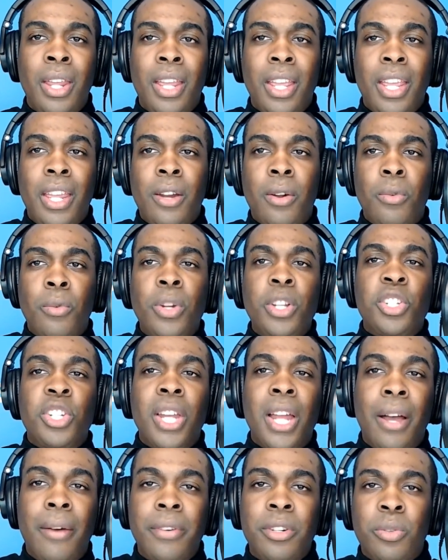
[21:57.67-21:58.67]
reaching
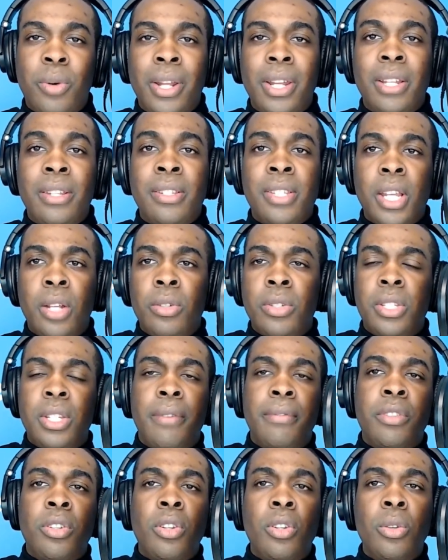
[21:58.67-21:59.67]
out and trying to sell
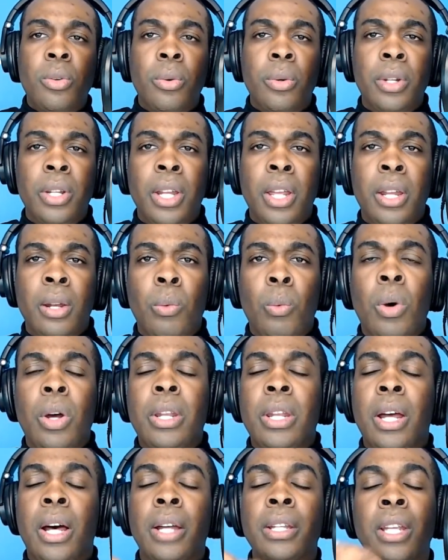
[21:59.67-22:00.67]
stuff to you and
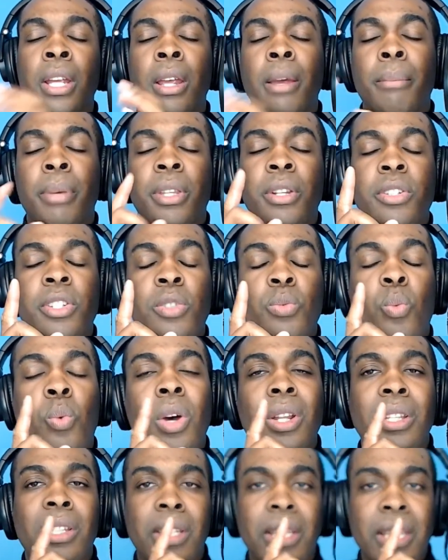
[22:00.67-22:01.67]
whatnot. But there's this
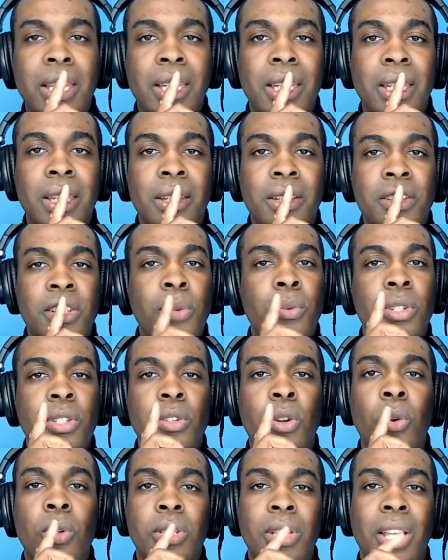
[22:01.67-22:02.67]
one lady, she was an old